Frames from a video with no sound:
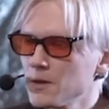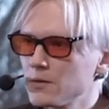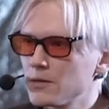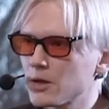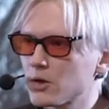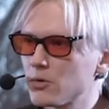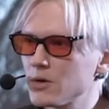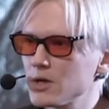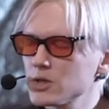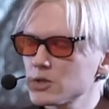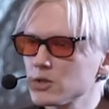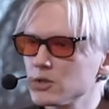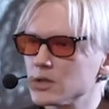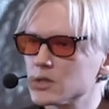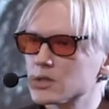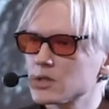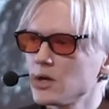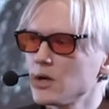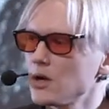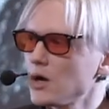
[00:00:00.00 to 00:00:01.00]
The question
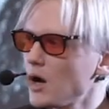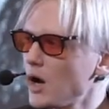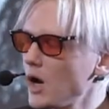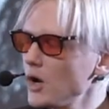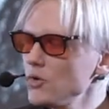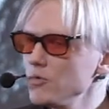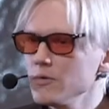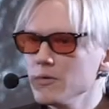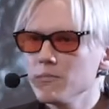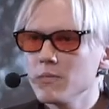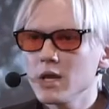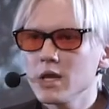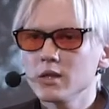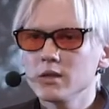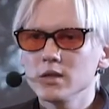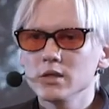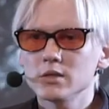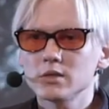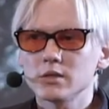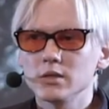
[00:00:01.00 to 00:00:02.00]
is, how do we make
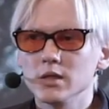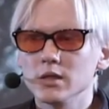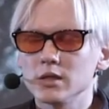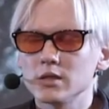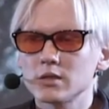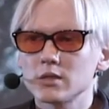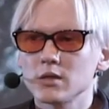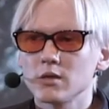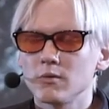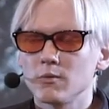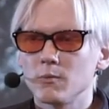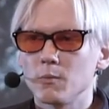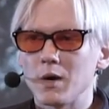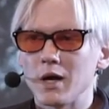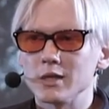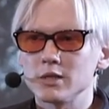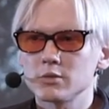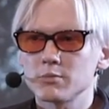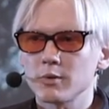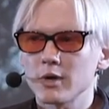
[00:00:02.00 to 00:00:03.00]
these things
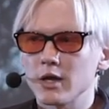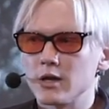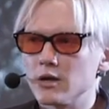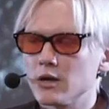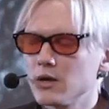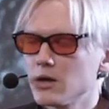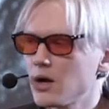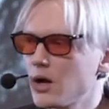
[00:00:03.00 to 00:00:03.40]
widespread?